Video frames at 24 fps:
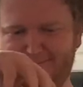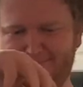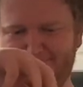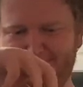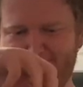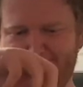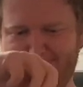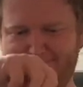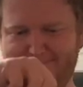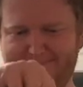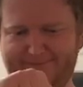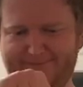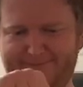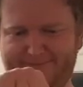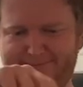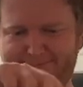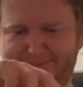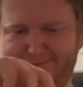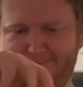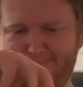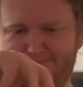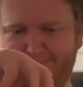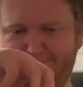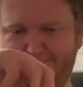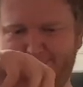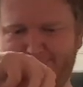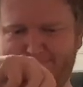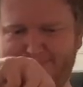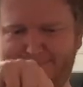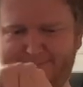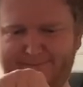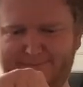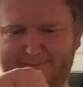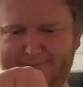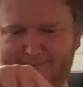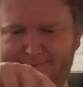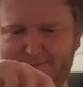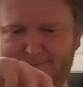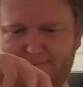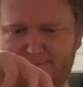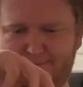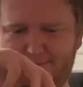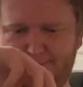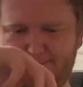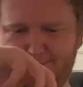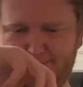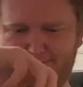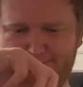Not only does pectinase help in
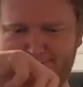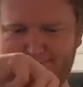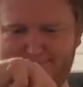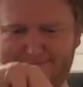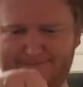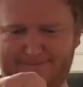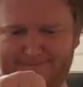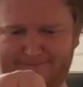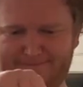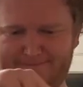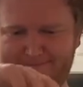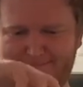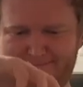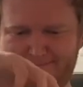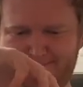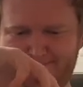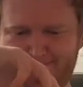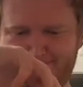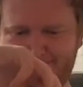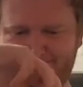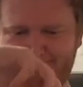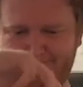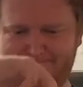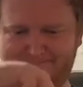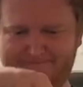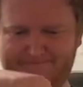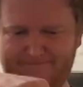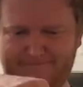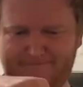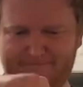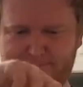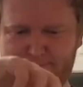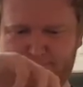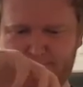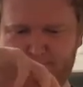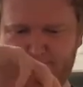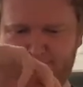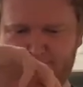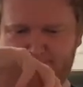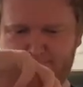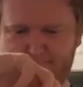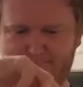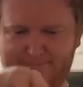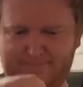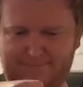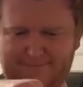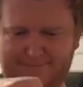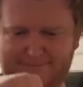the evolution of flavors and aromas in
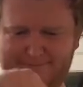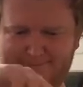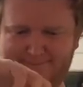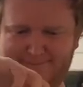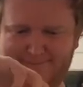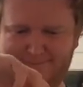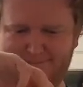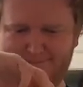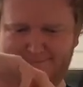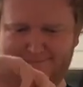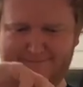the wine,